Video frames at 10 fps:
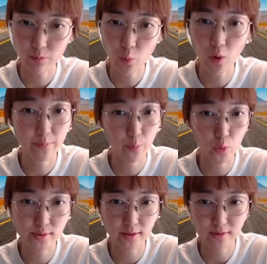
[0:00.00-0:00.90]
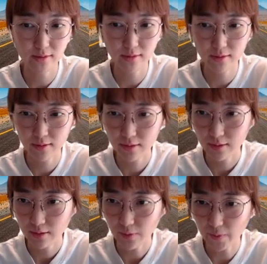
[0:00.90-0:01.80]
more important.
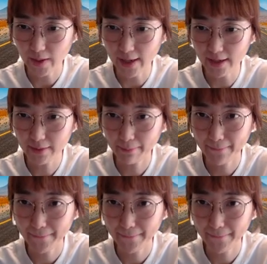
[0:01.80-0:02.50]
Okay.